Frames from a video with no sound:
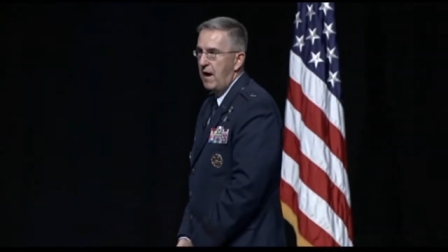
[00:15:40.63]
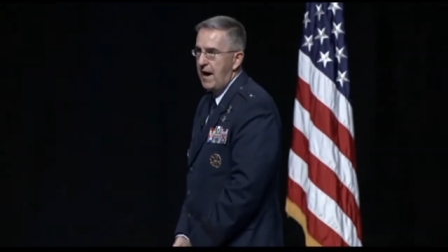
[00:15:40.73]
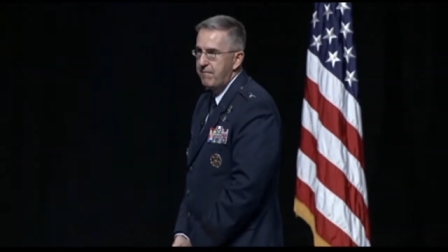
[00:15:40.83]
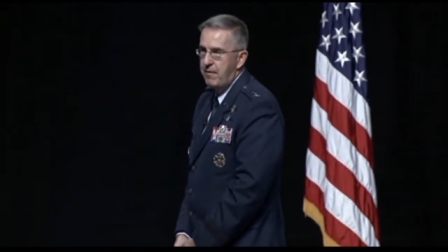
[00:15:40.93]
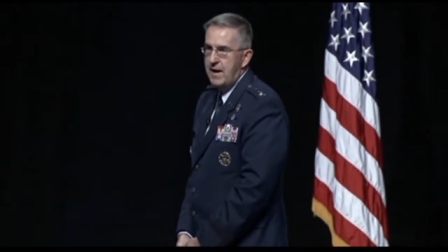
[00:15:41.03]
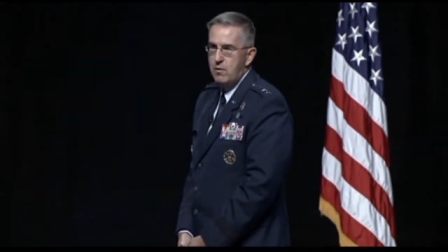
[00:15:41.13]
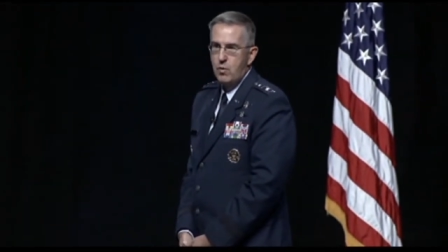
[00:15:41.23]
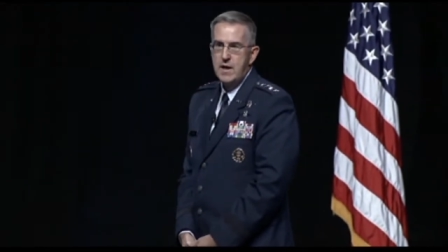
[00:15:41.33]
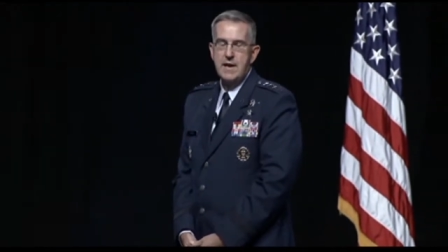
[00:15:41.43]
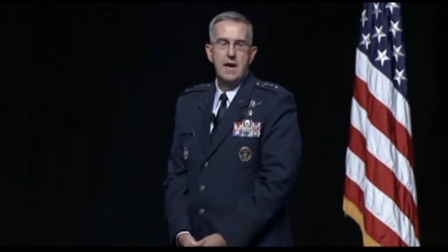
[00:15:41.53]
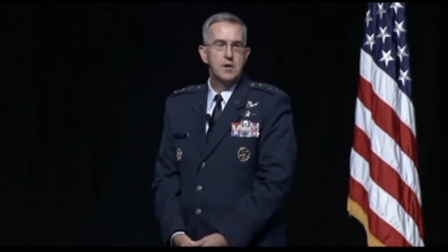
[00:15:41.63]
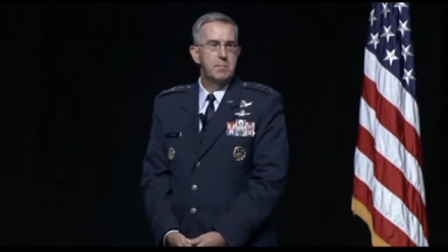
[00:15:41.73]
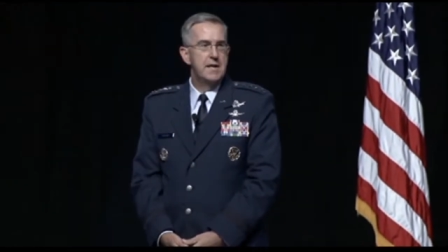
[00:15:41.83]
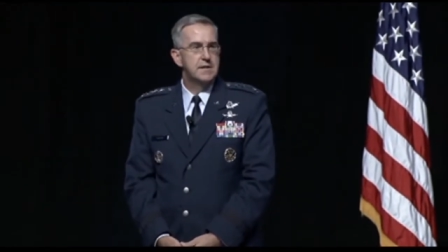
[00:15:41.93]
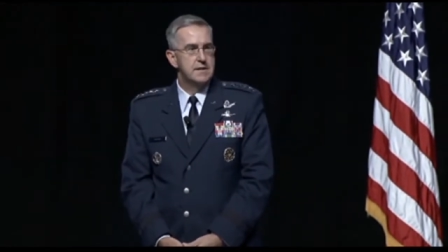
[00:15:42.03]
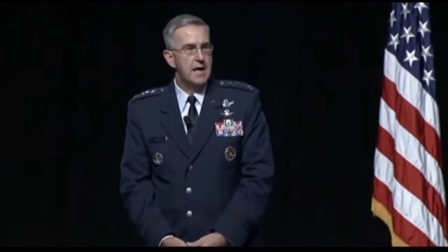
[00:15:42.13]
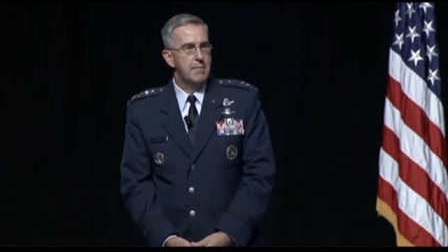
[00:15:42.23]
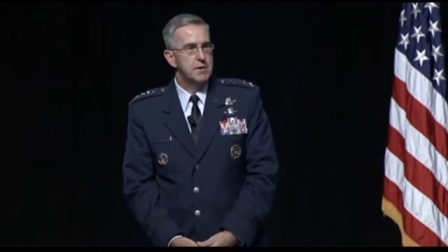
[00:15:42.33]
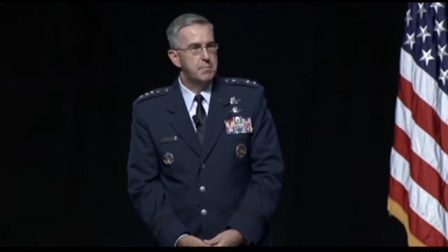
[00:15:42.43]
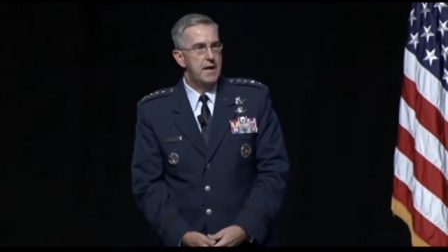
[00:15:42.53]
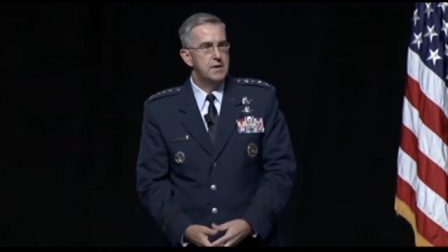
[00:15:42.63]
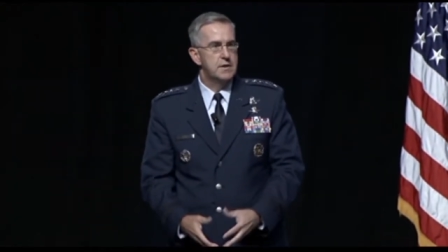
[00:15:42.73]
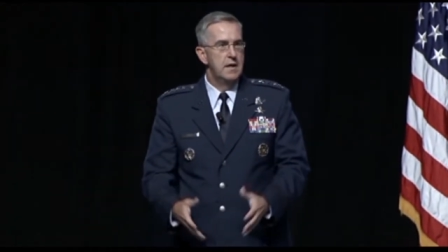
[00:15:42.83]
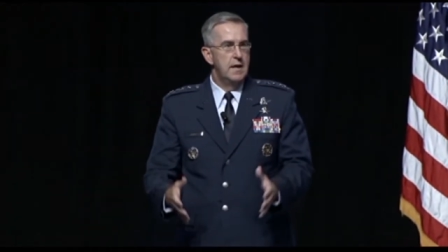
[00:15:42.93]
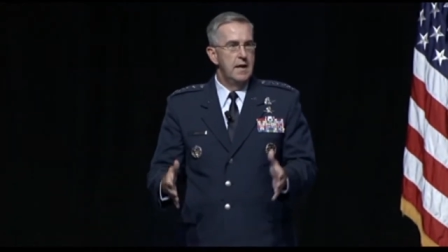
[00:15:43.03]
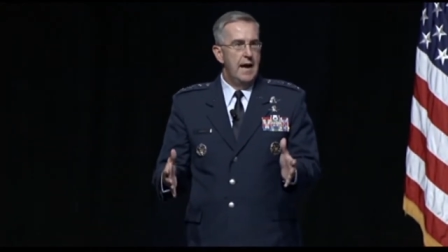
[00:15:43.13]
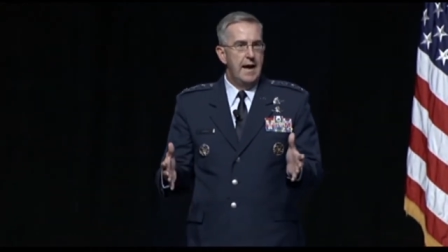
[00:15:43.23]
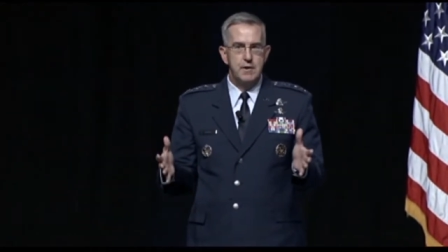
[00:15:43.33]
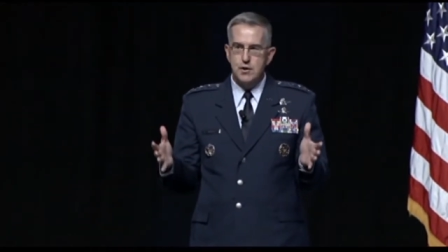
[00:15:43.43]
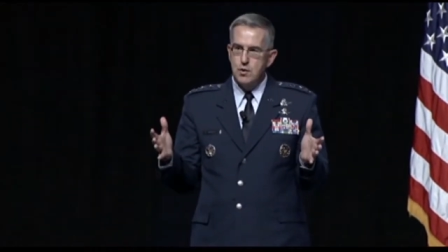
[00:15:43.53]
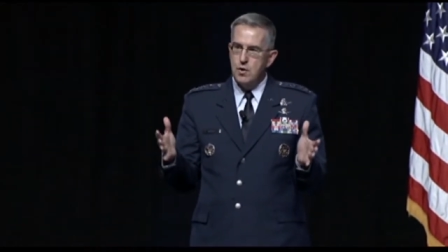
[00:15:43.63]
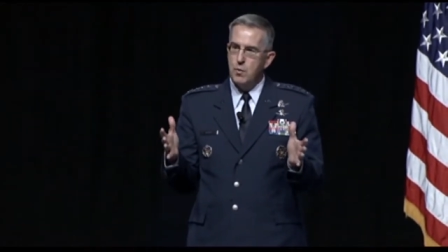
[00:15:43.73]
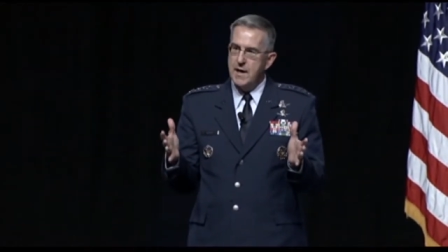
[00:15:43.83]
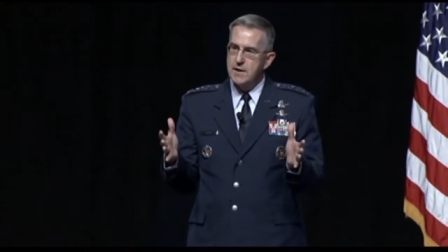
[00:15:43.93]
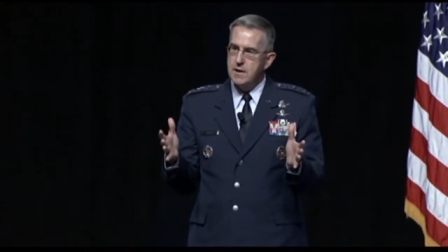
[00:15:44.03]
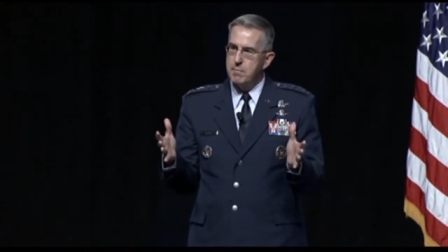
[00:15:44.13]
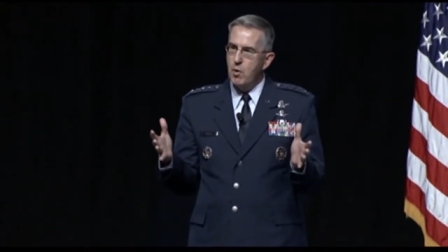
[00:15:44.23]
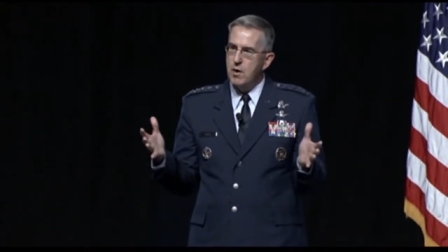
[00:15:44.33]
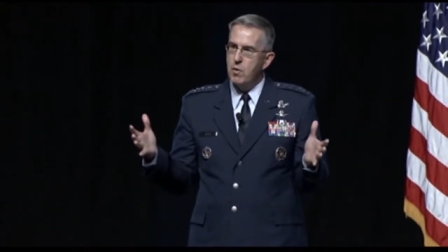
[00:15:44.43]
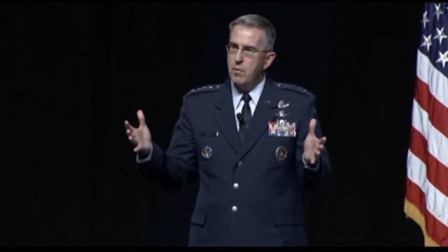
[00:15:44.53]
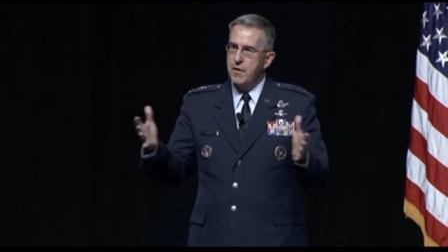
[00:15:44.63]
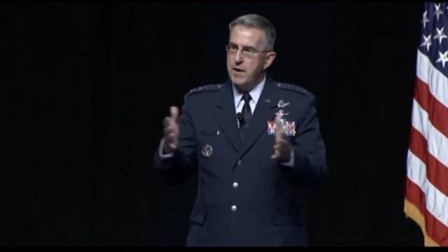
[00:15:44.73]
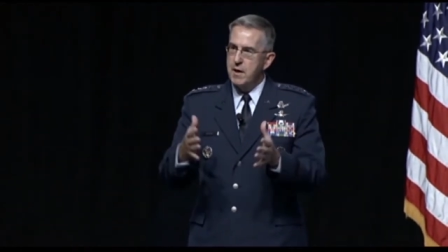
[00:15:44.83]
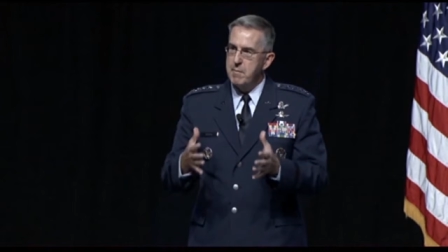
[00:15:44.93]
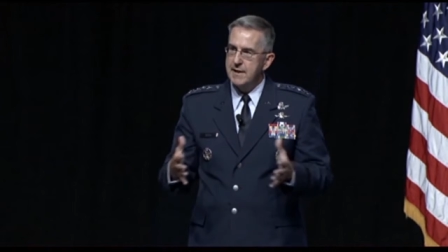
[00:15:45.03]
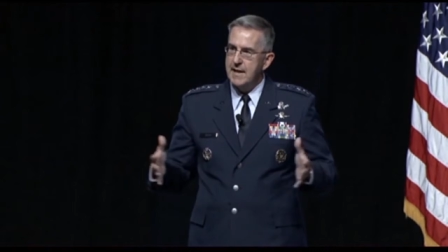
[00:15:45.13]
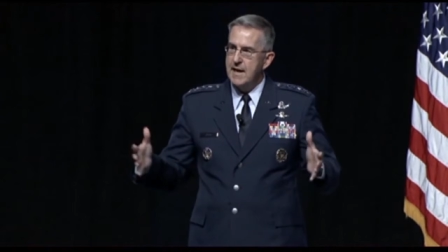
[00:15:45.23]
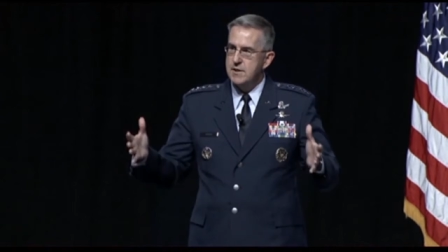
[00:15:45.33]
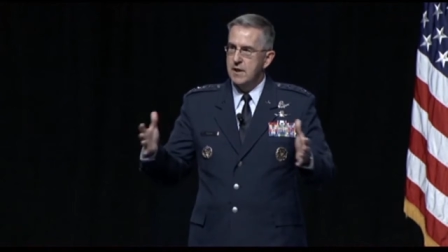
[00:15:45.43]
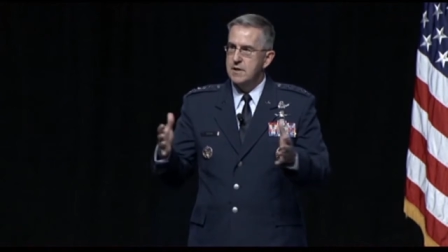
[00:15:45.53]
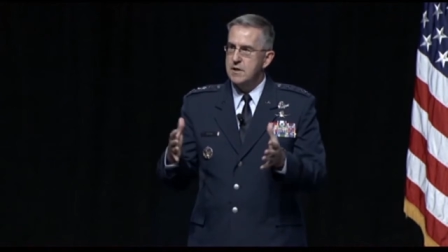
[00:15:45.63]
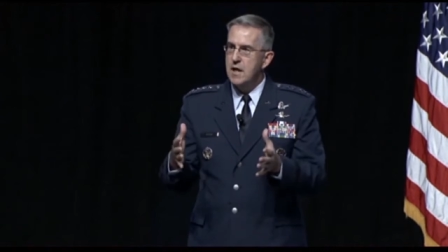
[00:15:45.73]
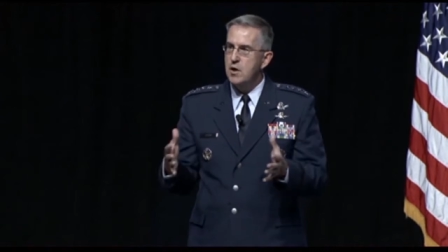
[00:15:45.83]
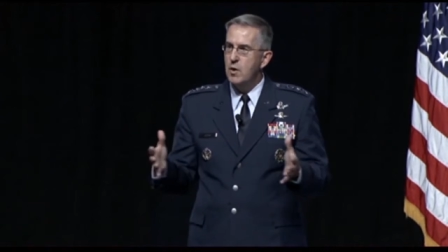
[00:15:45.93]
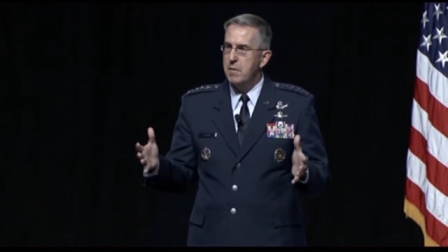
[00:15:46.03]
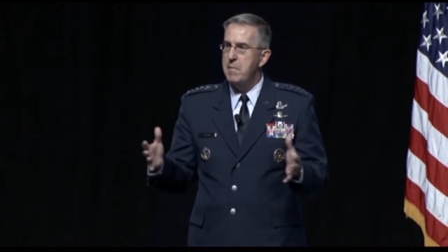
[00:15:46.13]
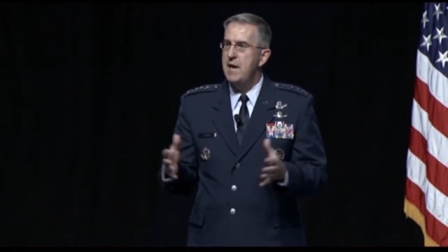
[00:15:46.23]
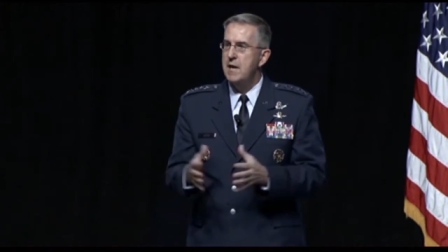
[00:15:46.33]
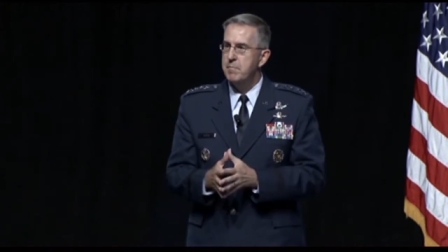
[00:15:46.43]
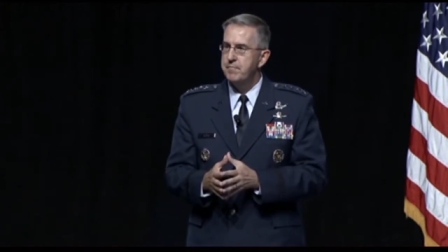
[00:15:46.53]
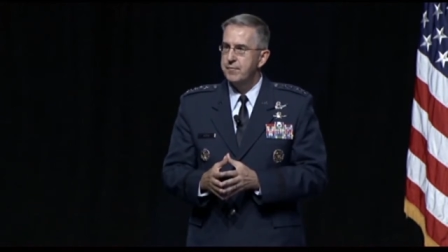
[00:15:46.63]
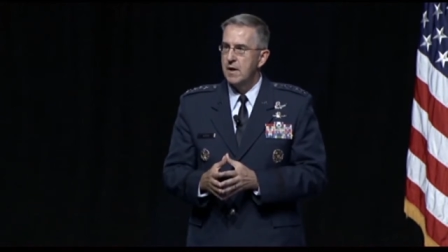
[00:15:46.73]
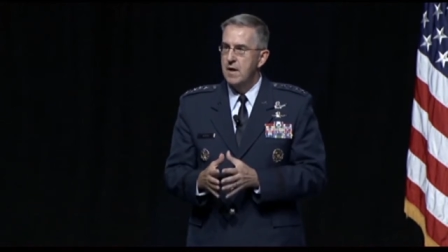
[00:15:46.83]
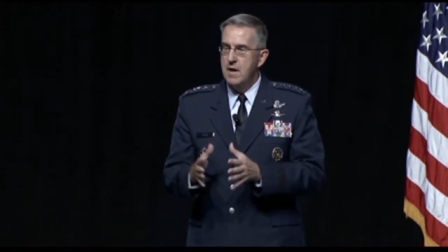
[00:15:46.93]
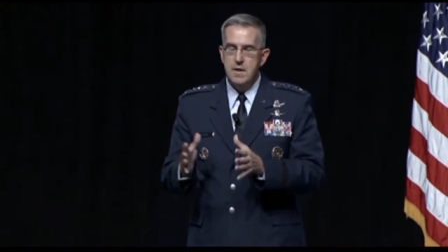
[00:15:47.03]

We fly, fight, and win in airspace and cyberspace, and the sooner we get to the point where we think about that as a continuing medium,